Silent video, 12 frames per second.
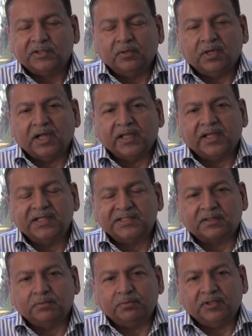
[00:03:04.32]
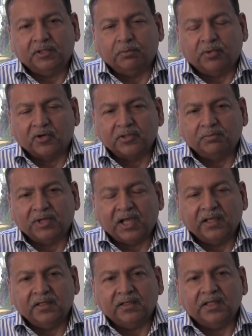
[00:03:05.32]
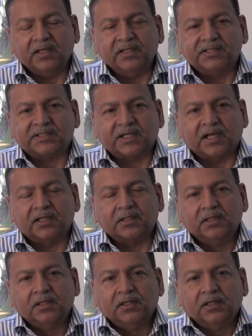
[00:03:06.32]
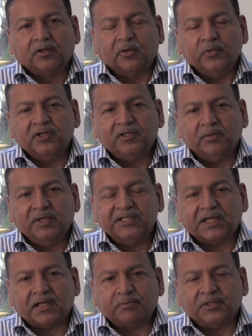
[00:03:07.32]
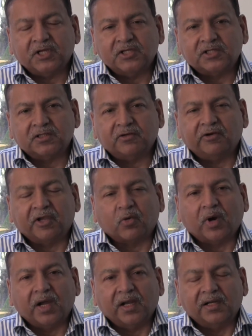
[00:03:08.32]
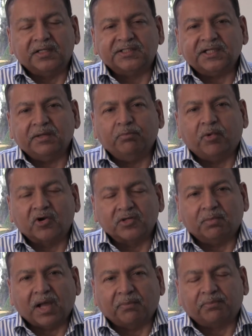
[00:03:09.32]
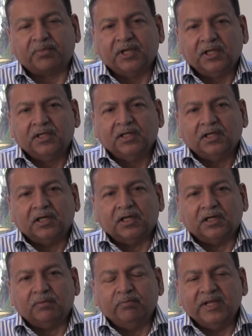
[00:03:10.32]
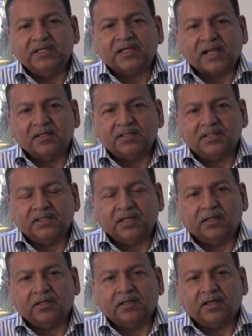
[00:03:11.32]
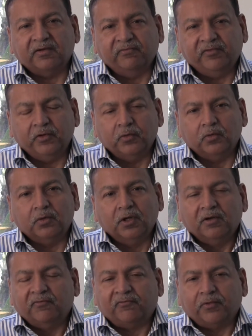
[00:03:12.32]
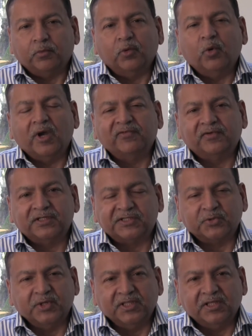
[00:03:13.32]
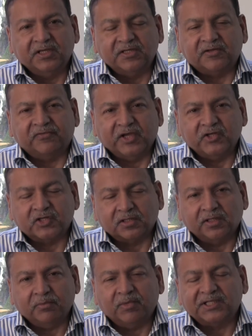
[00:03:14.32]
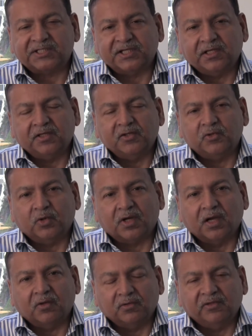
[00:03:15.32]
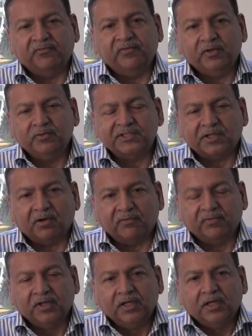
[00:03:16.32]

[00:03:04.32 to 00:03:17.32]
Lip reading: So I guess the bottom line is that community-based adaptation requires a bottom-up mentality and view from whoever is doing the intervention. They must take into account the views of